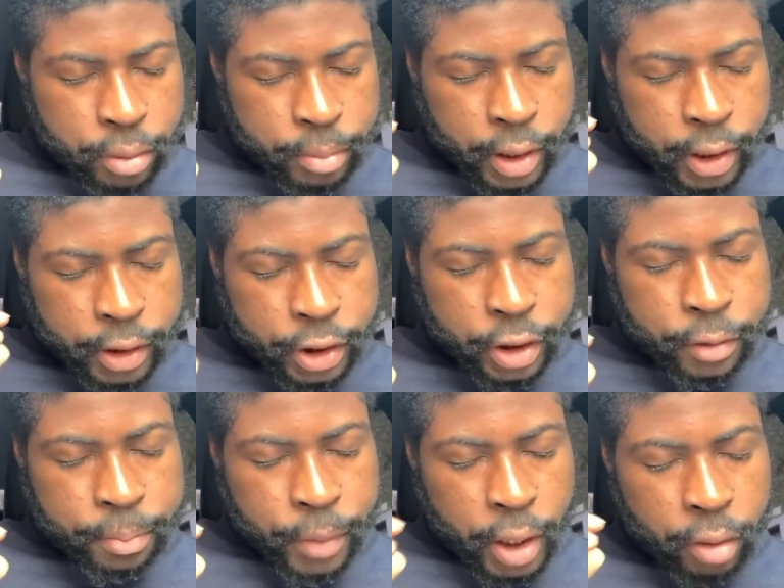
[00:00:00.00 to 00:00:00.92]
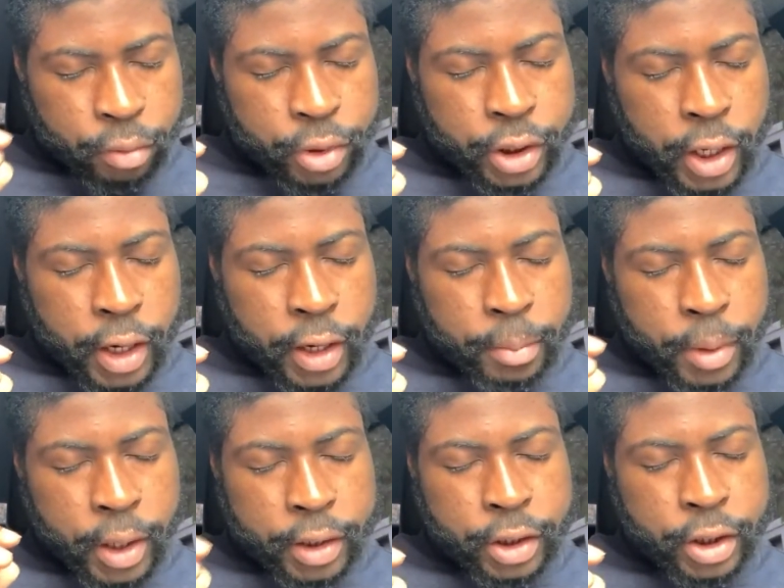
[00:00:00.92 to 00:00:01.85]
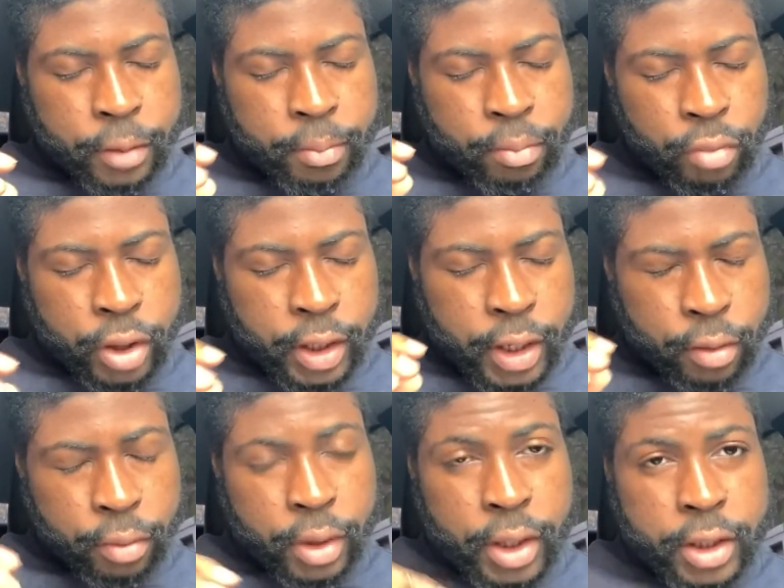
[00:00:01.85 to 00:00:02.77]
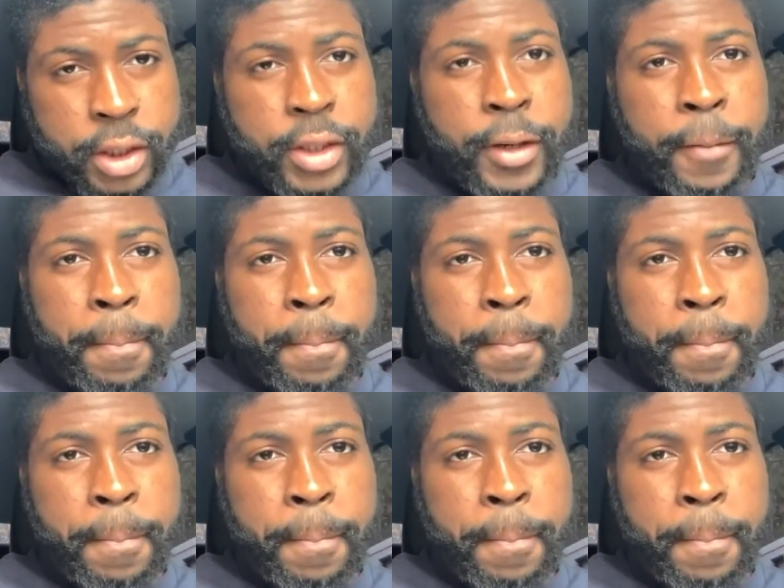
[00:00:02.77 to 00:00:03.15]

Bahashem, Yahushai, Bahashem, Rakha Kodesh.